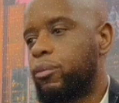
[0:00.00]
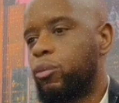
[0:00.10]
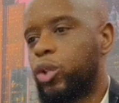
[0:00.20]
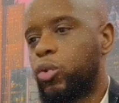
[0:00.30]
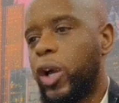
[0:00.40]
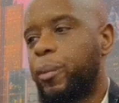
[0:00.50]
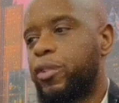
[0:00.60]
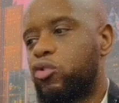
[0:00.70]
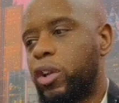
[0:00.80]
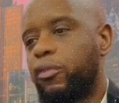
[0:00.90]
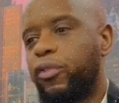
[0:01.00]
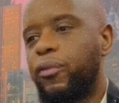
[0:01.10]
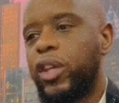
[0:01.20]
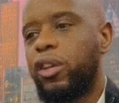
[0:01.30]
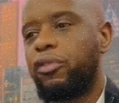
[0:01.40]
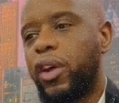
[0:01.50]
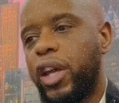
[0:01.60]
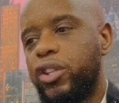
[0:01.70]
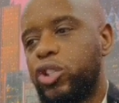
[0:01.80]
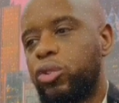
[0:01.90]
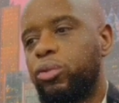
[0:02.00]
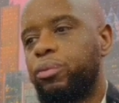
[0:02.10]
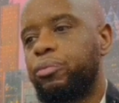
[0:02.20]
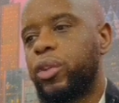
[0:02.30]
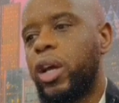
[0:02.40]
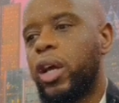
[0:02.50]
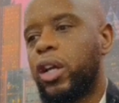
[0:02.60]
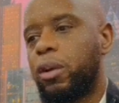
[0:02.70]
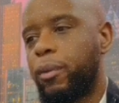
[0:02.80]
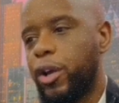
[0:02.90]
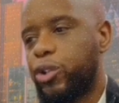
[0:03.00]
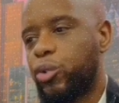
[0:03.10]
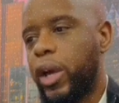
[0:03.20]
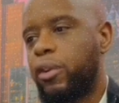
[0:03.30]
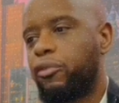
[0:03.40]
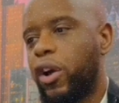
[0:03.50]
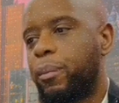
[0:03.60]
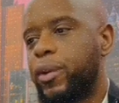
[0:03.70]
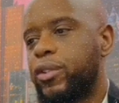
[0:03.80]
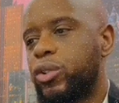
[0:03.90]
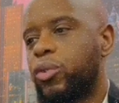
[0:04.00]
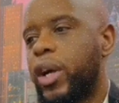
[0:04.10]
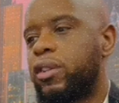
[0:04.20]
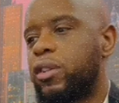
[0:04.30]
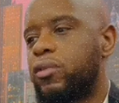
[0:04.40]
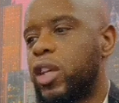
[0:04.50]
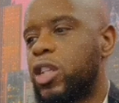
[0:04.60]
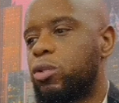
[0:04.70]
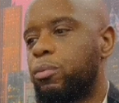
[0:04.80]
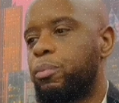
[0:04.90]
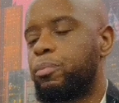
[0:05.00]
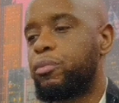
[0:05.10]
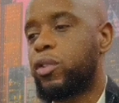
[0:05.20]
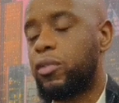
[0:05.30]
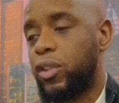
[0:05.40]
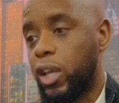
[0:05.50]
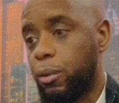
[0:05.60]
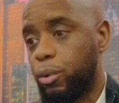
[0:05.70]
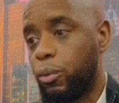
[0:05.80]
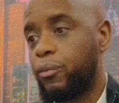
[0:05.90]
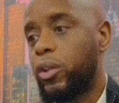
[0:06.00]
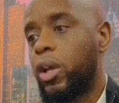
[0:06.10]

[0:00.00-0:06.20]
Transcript: which will help strengthen the financial, commercial and environmental and sustainable